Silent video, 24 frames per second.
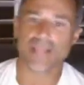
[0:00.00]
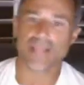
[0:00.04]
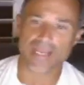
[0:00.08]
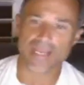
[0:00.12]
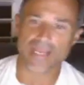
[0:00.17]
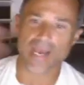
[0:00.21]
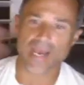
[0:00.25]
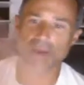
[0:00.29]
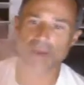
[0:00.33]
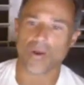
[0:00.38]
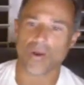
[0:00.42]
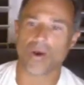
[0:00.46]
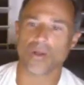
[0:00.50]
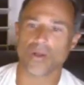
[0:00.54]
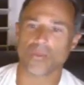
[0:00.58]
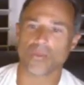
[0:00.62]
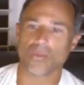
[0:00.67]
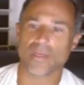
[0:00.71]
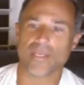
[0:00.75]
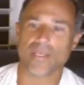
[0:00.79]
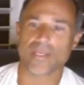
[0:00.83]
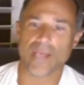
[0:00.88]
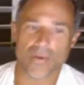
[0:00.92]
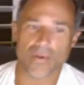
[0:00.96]
then down all the
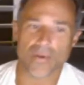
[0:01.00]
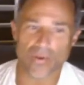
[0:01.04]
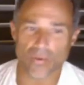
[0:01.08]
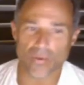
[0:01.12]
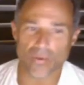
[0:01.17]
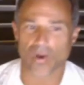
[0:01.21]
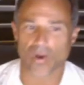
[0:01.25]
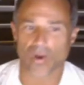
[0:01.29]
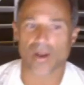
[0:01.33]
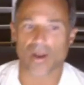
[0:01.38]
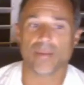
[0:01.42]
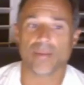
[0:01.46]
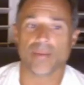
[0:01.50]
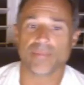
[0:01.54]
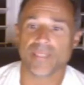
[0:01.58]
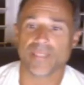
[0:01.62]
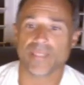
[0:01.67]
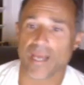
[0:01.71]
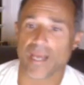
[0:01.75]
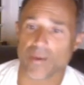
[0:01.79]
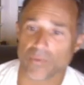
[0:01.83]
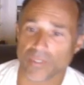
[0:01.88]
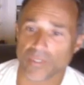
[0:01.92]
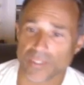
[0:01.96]
way down to where I am
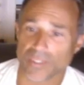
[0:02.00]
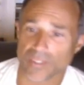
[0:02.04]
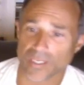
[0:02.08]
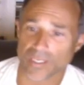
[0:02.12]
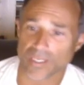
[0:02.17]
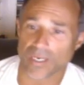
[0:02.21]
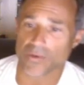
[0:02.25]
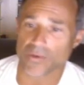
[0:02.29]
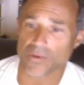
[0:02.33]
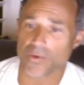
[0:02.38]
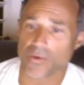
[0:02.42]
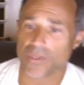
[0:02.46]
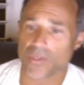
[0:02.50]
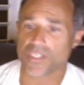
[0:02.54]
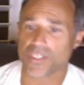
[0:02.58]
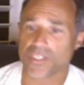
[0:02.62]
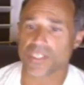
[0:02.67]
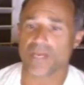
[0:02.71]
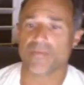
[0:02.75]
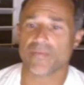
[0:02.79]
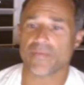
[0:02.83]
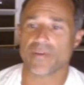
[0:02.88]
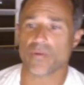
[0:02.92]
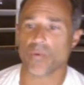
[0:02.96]
today, which is
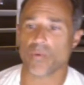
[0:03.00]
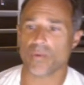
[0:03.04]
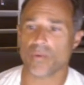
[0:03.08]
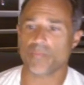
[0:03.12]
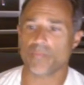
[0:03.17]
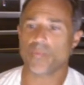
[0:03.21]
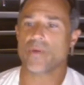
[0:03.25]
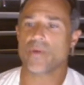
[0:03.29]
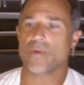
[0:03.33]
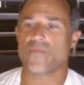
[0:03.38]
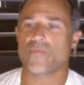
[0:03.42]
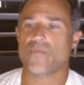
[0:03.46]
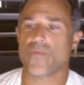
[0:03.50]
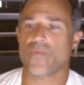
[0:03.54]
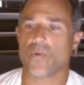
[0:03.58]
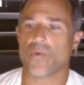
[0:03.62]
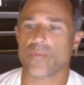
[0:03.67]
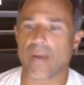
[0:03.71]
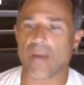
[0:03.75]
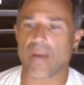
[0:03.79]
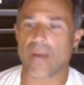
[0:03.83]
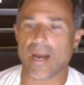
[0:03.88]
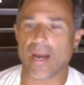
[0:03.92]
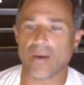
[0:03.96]

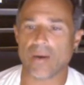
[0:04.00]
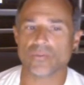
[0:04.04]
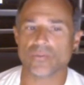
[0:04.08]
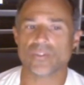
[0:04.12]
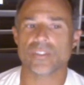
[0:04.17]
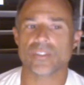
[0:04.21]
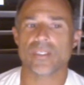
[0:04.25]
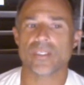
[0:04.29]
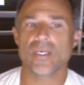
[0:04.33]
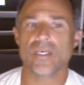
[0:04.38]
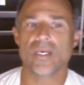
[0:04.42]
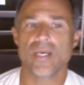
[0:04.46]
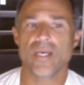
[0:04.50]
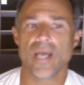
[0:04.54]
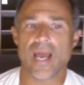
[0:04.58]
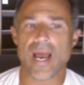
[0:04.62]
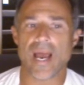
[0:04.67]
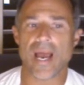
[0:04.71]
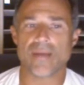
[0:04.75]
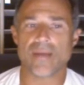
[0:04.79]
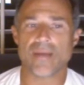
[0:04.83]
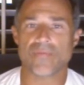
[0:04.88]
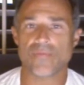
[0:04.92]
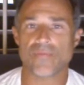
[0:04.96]
171.4 pounds
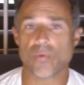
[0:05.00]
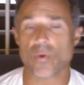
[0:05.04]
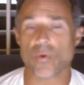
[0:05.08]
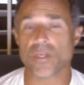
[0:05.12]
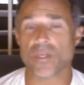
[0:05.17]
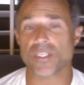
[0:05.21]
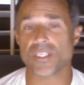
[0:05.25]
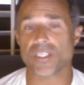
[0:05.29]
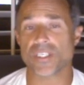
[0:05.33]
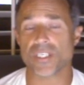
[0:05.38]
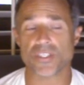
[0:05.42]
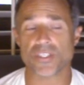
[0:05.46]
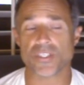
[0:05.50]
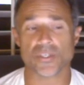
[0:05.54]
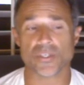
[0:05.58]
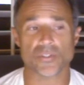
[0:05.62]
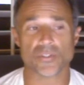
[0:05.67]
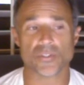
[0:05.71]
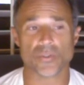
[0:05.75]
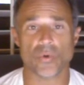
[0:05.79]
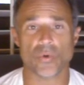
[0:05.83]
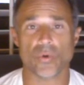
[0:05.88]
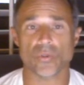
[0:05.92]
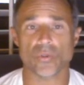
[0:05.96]
at 46
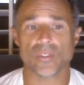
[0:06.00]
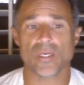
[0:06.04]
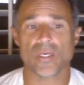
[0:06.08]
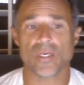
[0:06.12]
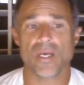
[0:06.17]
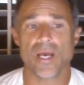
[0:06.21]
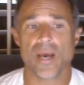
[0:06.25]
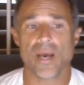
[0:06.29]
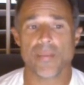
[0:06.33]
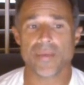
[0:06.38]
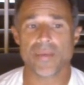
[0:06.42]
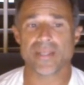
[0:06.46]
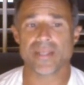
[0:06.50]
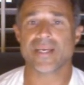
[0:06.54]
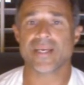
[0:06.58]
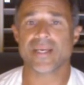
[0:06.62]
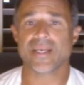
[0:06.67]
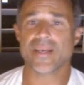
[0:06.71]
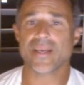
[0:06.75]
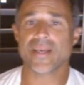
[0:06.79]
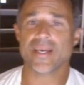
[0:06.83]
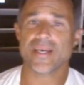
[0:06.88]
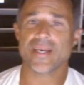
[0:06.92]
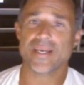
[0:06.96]
years old. I'm going to
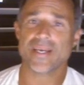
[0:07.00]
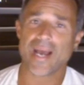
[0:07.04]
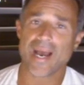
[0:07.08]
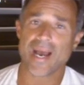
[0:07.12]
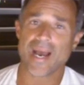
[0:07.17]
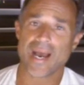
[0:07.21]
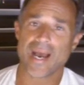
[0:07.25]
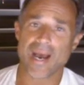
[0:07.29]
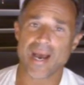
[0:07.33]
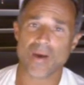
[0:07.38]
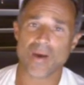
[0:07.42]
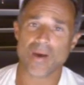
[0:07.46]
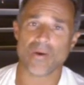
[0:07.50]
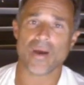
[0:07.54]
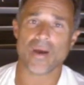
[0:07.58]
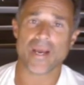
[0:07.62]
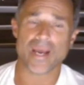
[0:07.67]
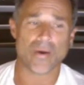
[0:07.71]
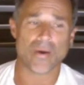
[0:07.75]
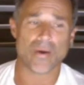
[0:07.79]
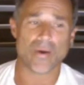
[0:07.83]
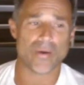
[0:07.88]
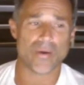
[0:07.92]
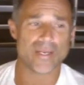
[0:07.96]
tell you how
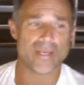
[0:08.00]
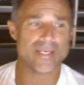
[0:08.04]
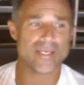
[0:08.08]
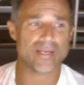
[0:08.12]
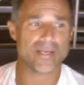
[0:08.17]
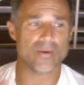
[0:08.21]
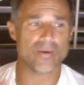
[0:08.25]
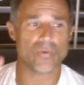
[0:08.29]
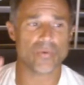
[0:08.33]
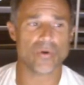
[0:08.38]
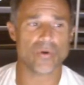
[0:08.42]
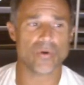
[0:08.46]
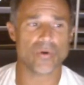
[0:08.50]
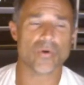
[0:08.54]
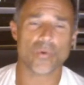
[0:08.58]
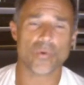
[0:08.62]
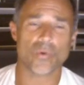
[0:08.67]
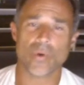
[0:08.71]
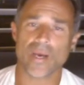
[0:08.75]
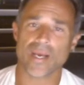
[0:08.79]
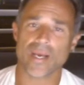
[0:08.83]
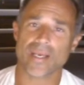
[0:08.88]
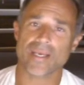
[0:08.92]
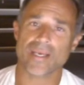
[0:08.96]
I did it real
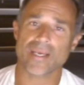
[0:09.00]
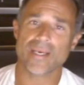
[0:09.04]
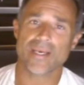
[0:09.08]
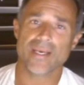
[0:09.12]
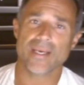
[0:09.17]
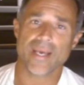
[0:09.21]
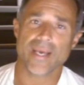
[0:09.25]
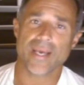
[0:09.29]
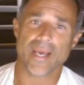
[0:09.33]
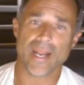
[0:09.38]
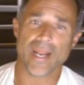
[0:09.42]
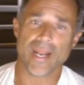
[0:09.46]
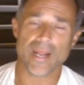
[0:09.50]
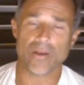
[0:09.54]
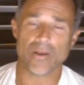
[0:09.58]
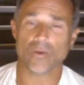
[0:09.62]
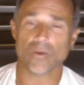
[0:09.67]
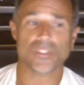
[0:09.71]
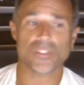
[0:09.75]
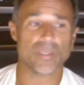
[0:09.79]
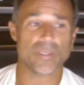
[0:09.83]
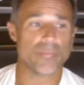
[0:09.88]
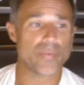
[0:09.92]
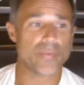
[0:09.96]
quick. And I know
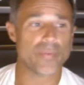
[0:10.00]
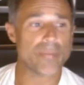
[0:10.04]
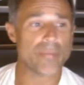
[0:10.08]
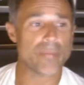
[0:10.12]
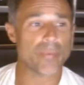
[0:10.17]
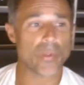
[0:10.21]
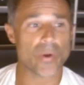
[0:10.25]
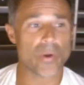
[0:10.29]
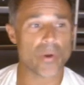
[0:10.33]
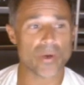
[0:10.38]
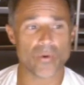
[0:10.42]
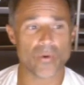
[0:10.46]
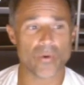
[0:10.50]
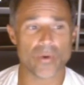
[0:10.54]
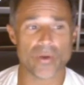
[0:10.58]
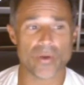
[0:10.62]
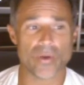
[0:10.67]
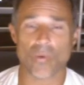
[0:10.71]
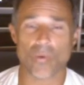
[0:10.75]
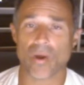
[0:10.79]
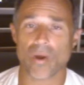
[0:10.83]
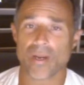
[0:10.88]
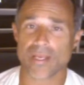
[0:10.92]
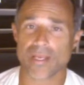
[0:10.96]
some people aren't going
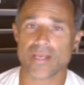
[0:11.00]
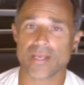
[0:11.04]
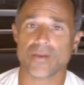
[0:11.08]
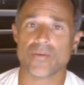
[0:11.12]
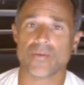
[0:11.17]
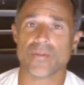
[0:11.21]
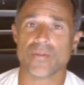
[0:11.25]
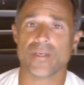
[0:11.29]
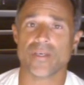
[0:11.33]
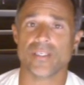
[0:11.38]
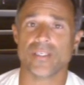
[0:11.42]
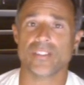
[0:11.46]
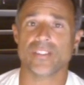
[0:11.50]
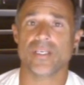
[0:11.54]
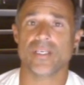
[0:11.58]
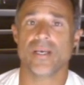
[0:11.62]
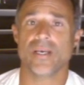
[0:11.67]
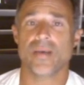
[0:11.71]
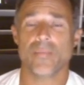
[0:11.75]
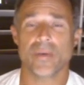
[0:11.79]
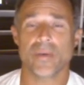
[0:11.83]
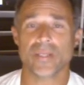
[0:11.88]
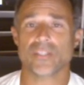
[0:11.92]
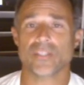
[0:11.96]
to want to hear this,
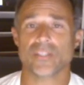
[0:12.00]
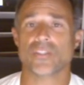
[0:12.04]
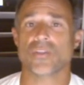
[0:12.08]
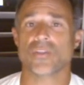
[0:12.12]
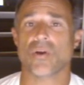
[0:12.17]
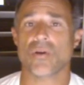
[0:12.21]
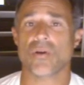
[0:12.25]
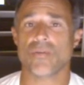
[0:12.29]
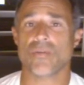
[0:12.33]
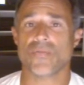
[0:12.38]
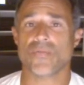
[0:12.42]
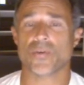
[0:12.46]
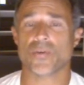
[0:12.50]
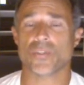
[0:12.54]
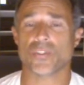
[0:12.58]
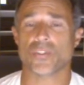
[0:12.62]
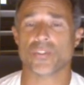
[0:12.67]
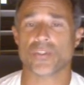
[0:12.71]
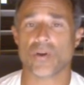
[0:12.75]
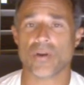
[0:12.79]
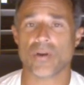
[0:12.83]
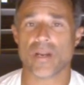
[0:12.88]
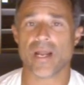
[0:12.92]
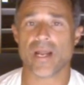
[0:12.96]
but it first
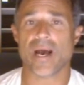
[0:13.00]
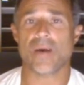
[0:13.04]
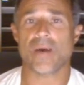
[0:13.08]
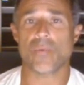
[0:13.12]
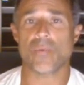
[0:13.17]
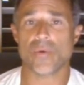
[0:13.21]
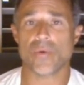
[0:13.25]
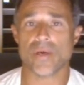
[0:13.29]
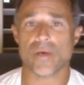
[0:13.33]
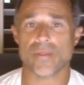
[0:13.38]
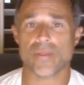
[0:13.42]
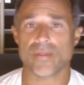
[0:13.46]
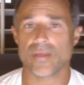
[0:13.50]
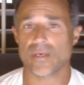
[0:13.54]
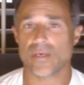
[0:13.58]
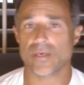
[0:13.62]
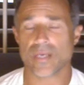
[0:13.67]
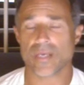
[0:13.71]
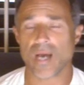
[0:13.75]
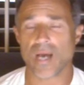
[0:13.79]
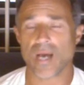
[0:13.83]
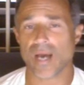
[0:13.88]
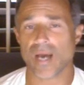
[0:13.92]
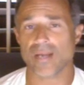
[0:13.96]
started out with
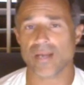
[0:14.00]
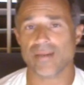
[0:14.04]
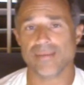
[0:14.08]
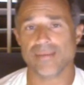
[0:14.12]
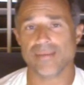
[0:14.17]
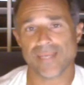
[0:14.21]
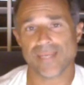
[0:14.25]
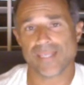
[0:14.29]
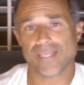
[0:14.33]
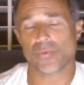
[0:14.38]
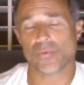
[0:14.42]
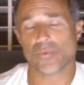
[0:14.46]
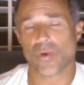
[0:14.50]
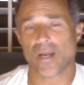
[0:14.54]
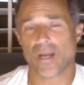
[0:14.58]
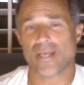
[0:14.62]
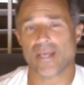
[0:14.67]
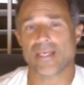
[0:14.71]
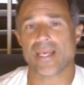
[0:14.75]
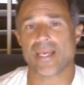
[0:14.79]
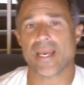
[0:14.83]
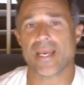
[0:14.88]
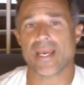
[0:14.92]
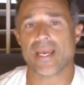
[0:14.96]
God. That's
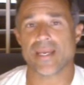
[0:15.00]
where